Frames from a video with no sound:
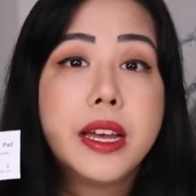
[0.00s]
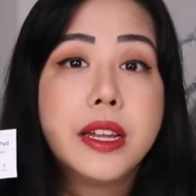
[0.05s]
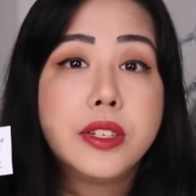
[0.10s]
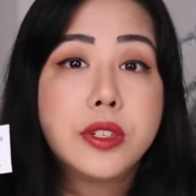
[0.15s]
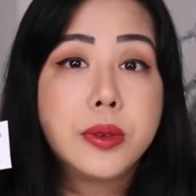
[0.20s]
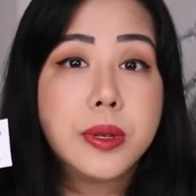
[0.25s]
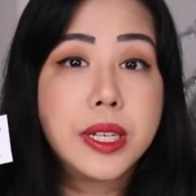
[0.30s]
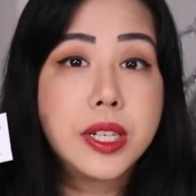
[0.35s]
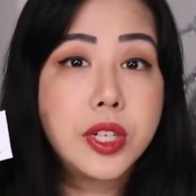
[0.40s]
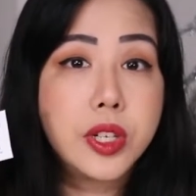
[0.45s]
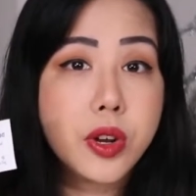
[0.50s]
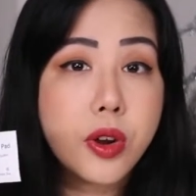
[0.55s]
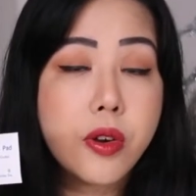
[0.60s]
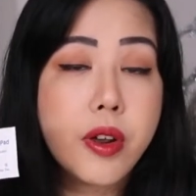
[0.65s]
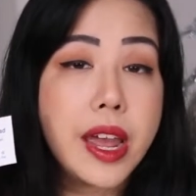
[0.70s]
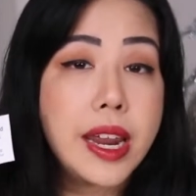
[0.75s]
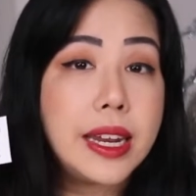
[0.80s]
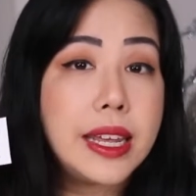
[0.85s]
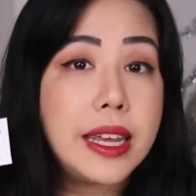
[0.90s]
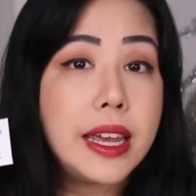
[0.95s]
to ensure
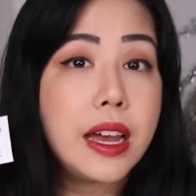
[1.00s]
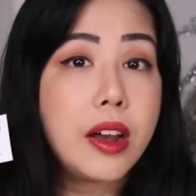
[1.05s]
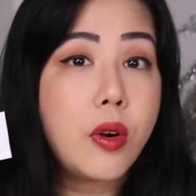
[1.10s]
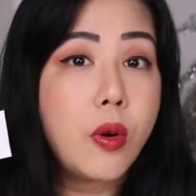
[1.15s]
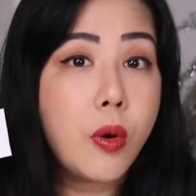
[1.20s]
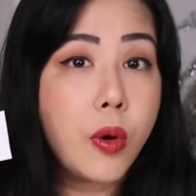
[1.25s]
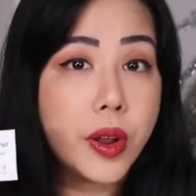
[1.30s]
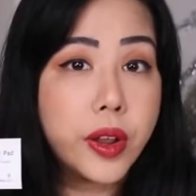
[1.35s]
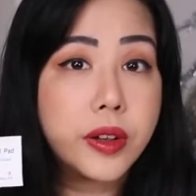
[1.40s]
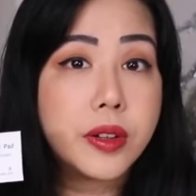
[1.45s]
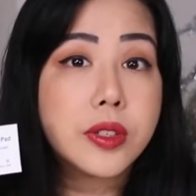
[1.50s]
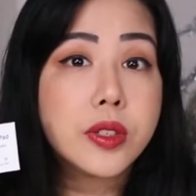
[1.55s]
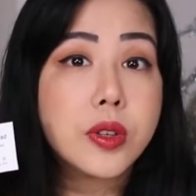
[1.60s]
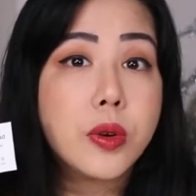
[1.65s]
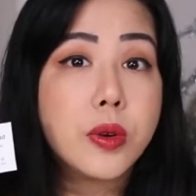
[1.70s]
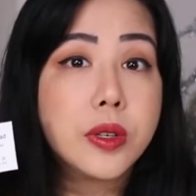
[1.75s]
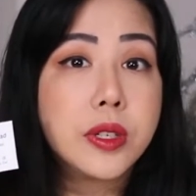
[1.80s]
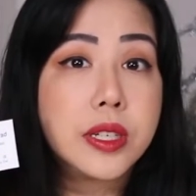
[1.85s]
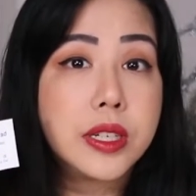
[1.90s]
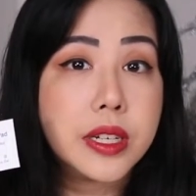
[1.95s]
any oils
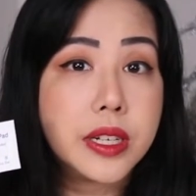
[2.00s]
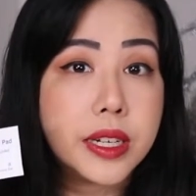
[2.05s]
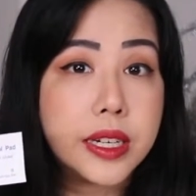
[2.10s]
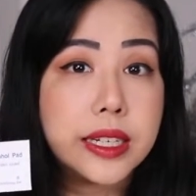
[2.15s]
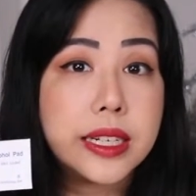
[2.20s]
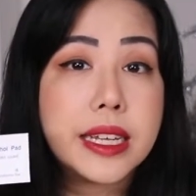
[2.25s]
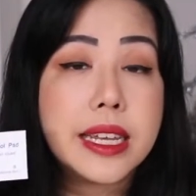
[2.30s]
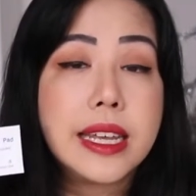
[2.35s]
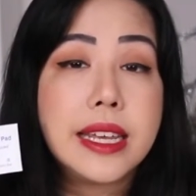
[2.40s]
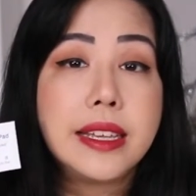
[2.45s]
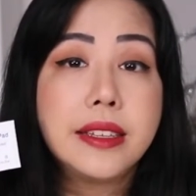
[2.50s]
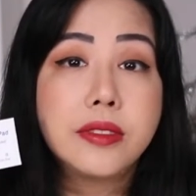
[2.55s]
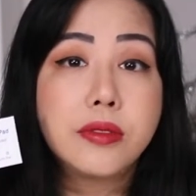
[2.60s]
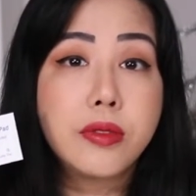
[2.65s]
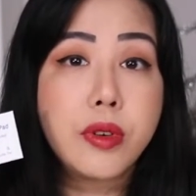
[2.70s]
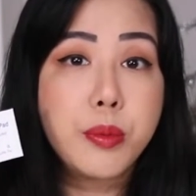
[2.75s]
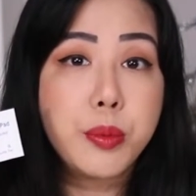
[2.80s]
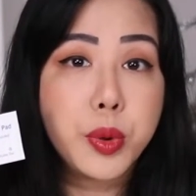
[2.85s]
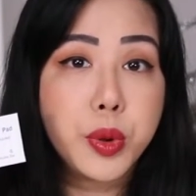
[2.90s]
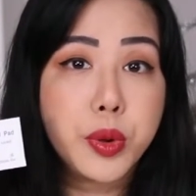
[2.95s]
or dirt is
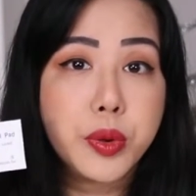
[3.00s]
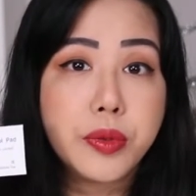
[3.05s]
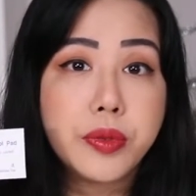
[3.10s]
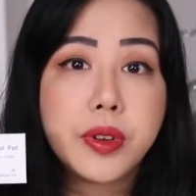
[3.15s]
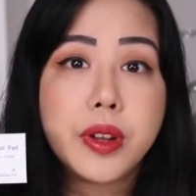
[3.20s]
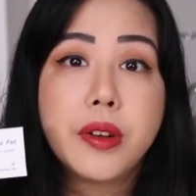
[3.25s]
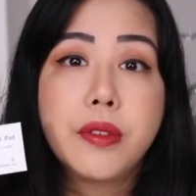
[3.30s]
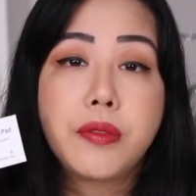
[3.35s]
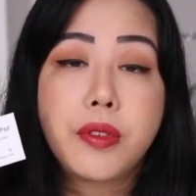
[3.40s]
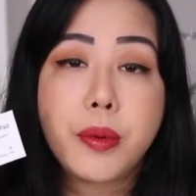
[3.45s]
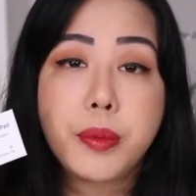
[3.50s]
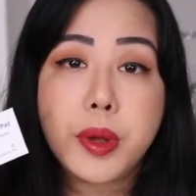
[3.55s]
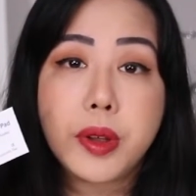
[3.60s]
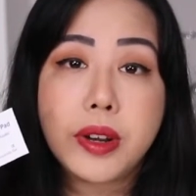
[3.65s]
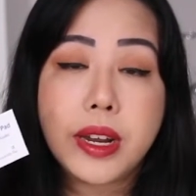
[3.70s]
removed from your